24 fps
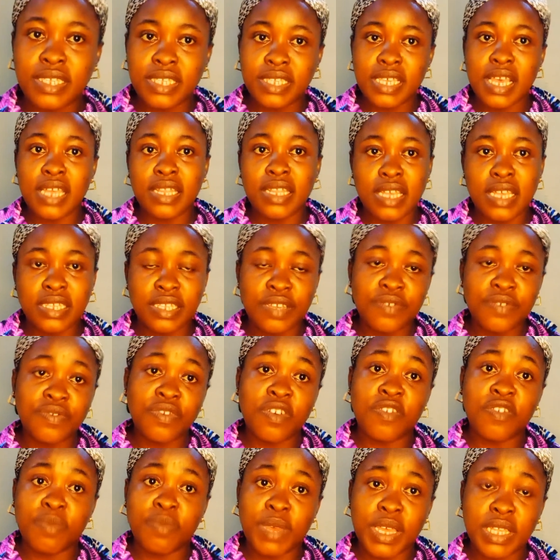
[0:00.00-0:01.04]
is C N S
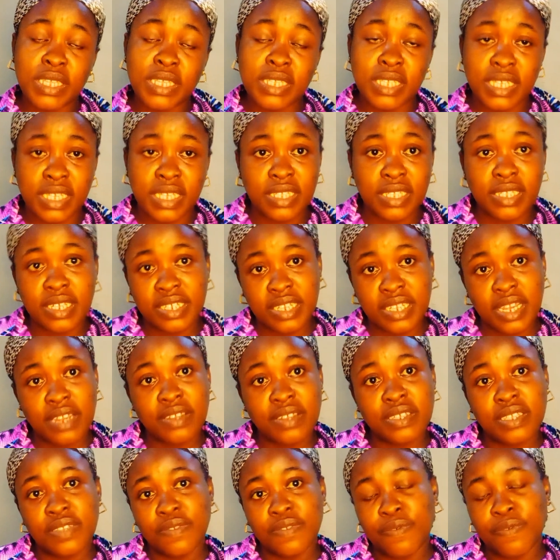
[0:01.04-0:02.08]
involvement in
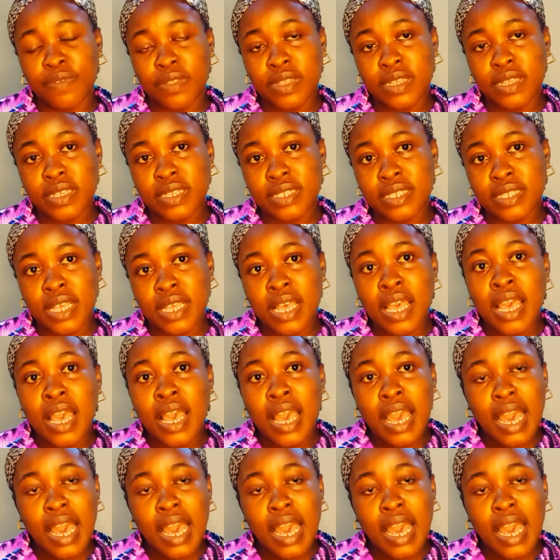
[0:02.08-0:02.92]
tertiary syphilis,